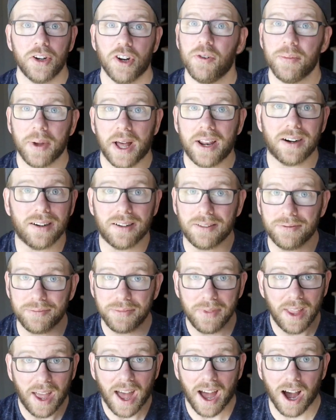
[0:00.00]
No matter
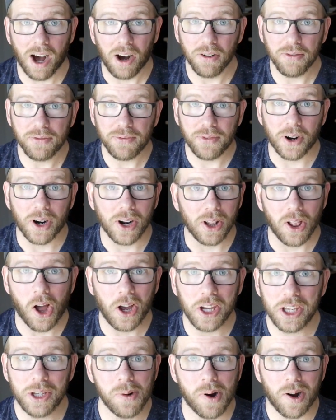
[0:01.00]
how far
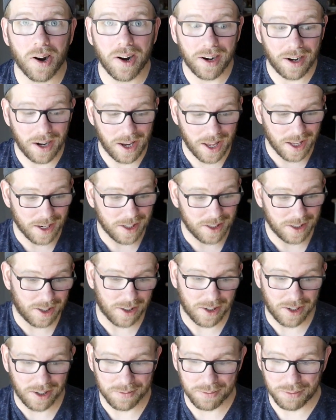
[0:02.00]
along you are in
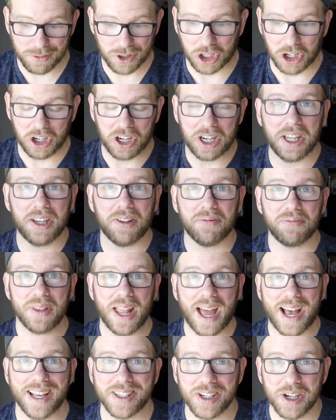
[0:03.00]
your journey
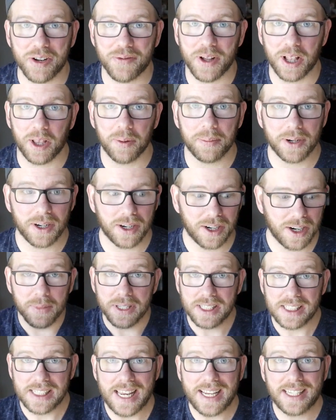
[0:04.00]
as a developer,
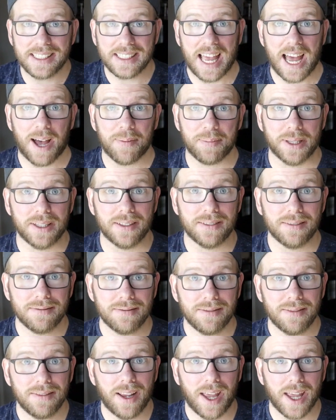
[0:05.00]
mistakes happen
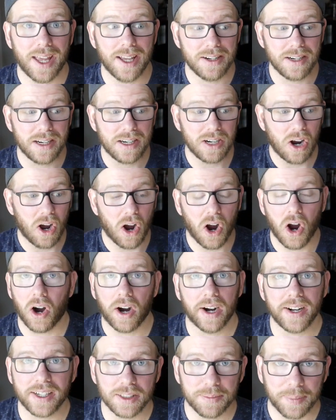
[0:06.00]
and
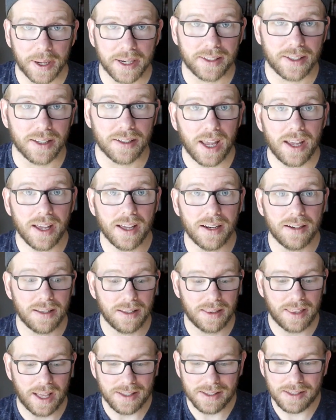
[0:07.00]
are expected. And
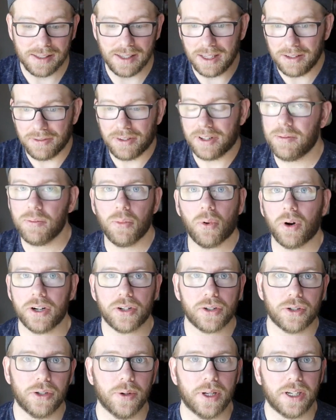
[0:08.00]
that's even more
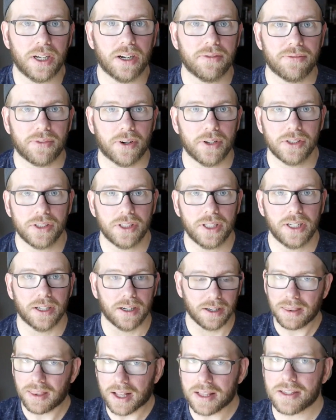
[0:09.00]
true in your first
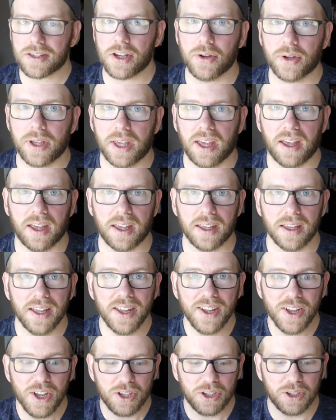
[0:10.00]
year. That's okay.
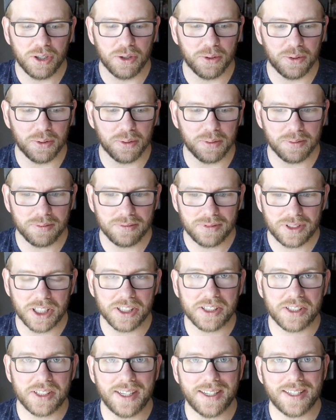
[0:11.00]
You
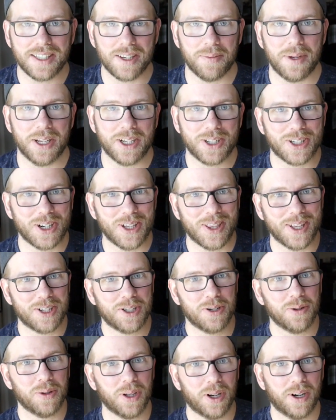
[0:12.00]
just need to make sure
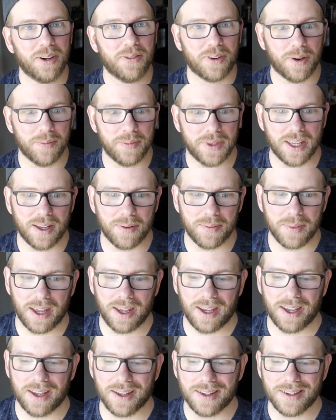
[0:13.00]
that you learn from them
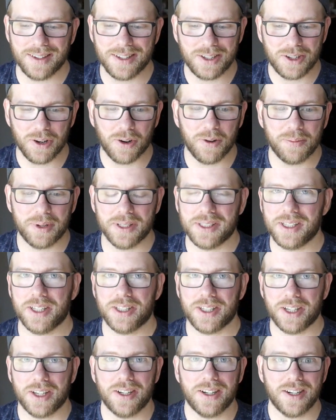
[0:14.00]
and don't
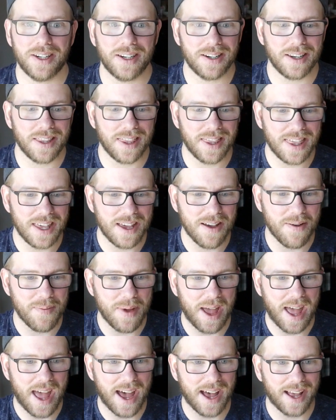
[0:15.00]
position
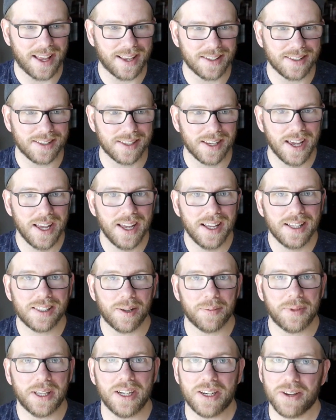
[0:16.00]
them as
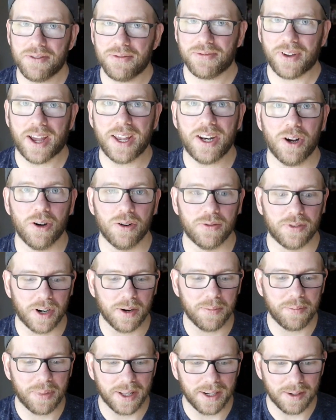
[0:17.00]
something to fight
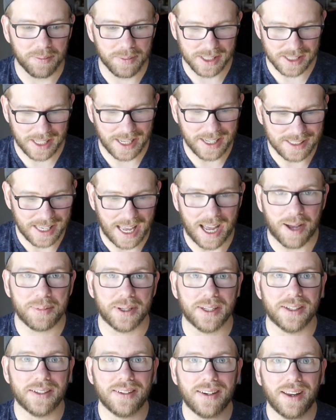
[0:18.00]
over, but mistakes
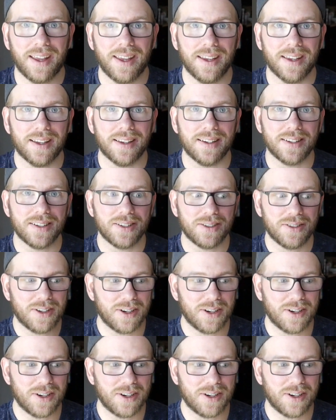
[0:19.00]
happen, and